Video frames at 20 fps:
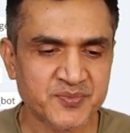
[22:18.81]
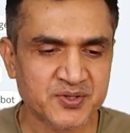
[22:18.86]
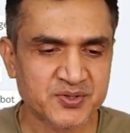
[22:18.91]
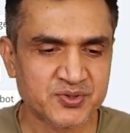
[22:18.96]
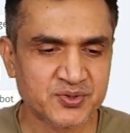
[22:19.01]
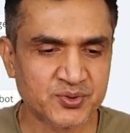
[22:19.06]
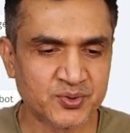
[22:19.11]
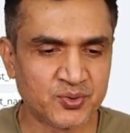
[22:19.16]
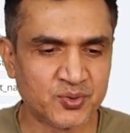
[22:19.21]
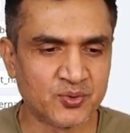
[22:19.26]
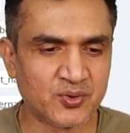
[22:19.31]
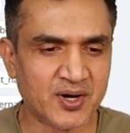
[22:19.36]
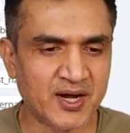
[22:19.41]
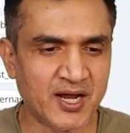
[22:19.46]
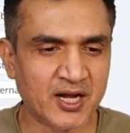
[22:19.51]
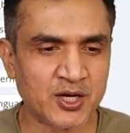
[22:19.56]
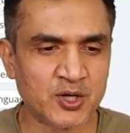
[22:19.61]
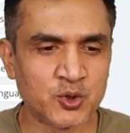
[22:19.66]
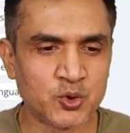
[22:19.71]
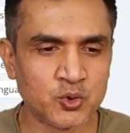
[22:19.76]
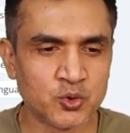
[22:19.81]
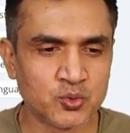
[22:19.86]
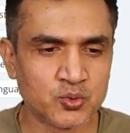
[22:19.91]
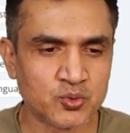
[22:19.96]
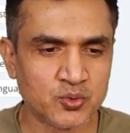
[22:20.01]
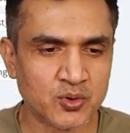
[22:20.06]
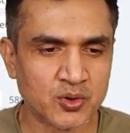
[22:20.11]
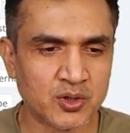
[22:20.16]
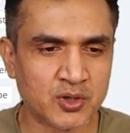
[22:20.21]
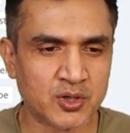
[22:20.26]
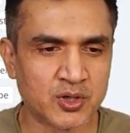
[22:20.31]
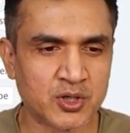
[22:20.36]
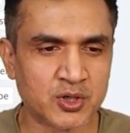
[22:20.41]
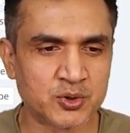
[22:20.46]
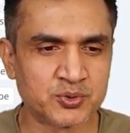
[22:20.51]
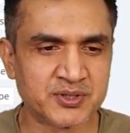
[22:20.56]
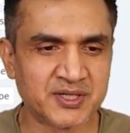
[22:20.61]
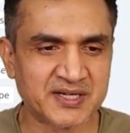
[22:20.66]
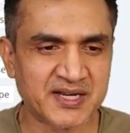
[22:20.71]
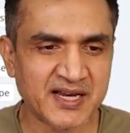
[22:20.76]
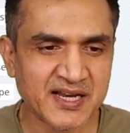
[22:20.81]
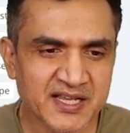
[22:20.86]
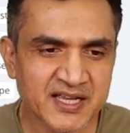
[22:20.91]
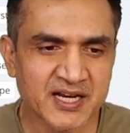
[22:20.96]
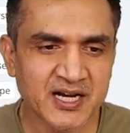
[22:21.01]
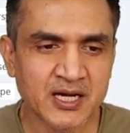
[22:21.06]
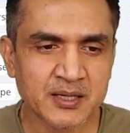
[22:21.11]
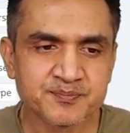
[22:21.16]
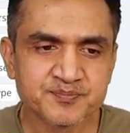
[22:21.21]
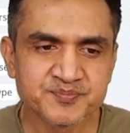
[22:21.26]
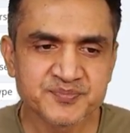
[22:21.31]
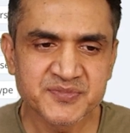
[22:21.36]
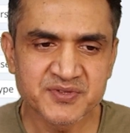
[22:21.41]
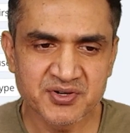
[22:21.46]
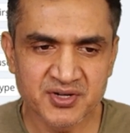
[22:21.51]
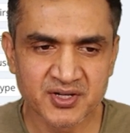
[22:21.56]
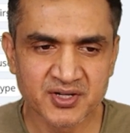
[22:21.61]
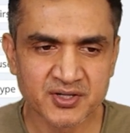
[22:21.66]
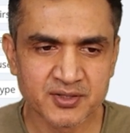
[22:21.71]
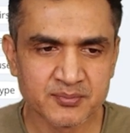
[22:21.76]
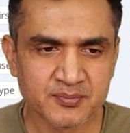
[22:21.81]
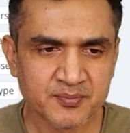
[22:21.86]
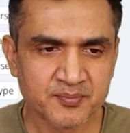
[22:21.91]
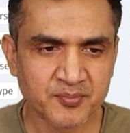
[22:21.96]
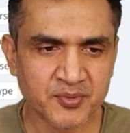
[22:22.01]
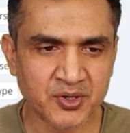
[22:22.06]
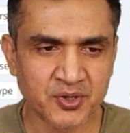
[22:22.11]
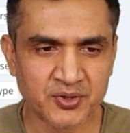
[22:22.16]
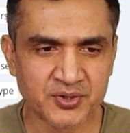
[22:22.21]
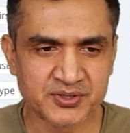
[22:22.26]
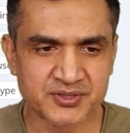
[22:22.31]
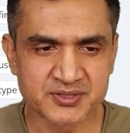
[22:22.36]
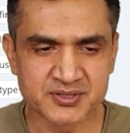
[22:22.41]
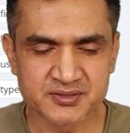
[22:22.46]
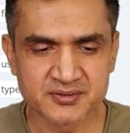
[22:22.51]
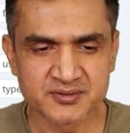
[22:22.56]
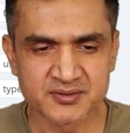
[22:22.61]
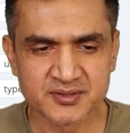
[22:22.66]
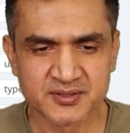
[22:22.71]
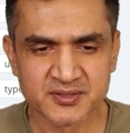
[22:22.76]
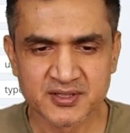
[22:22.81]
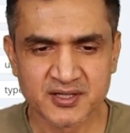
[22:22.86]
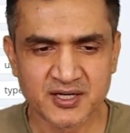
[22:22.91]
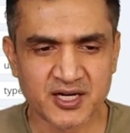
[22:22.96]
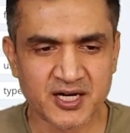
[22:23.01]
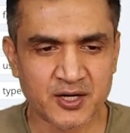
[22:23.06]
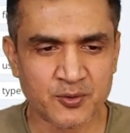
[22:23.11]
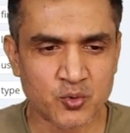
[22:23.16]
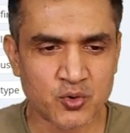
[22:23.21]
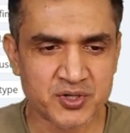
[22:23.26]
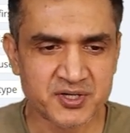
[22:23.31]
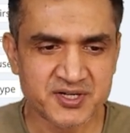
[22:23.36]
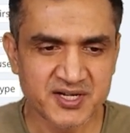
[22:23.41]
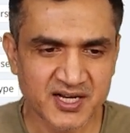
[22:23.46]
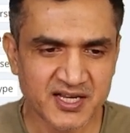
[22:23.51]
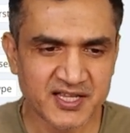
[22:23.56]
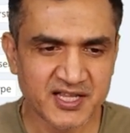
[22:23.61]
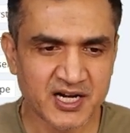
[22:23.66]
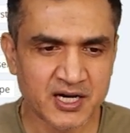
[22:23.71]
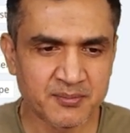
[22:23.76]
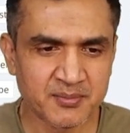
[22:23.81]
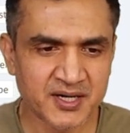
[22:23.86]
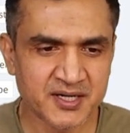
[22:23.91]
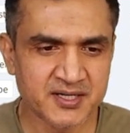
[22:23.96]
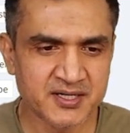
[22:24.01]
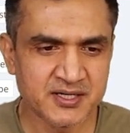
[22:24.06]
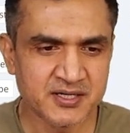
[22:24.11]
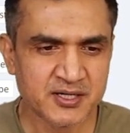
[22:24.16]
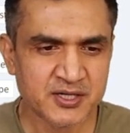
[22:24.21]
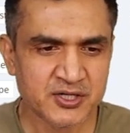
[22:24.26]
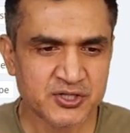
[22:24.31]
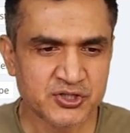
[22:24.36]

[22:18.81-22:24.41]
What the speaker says: So I'll go on to the telegram trigger, because I want telegram ID.